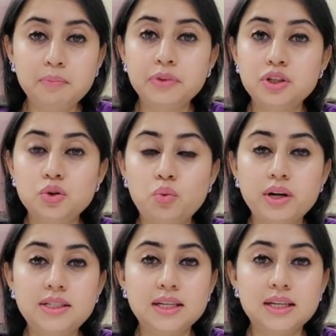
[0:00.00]
to avoid
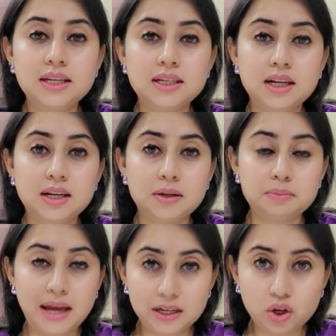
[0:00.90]
taking
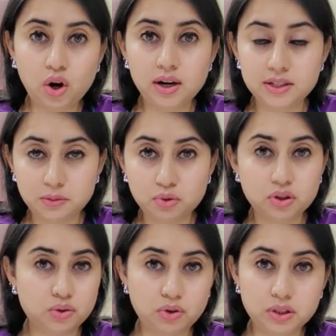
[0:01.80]
alcohol and smoking
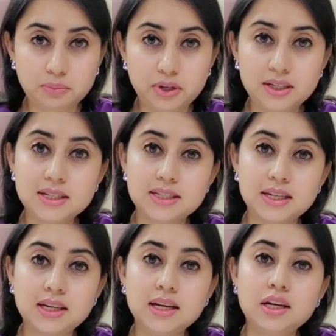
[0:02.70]
throughout the
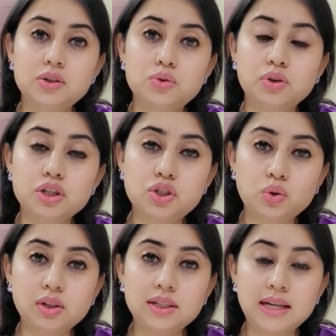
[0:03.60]
pregnancy, to control
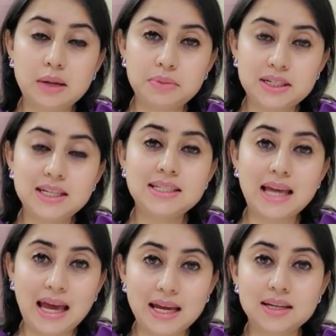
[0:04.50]
the diabetes
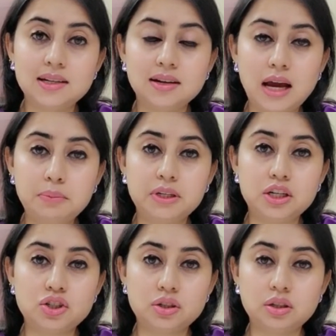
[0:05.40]
and
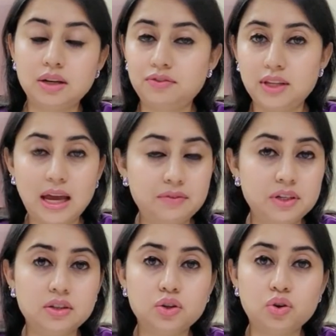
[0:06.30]
hypertension if they have any
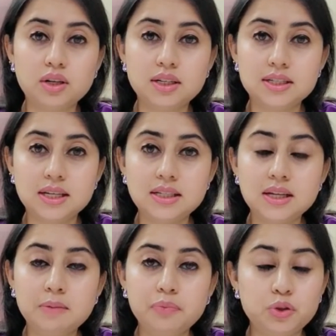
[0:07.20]
other chronic disease,
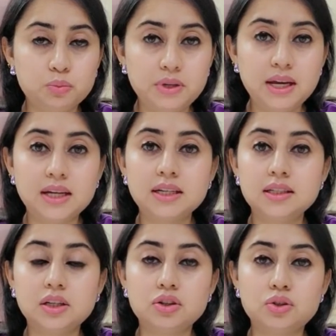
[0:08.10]
to be under the
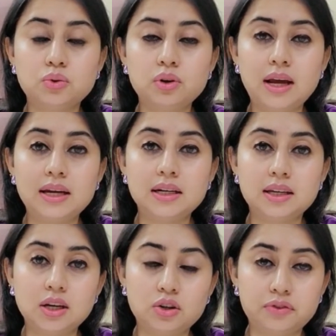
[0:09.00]
control and the
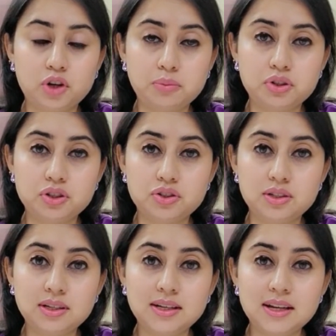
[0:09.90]
care of an obstetrician.
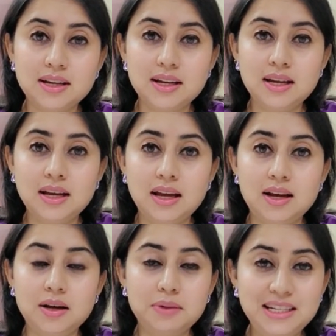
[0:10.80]

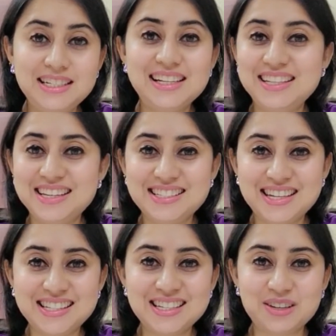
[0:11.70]
Eat healthy and stay
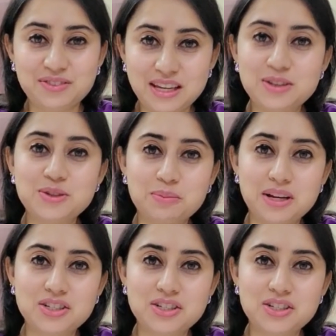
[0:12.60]
safe. Thank you so much.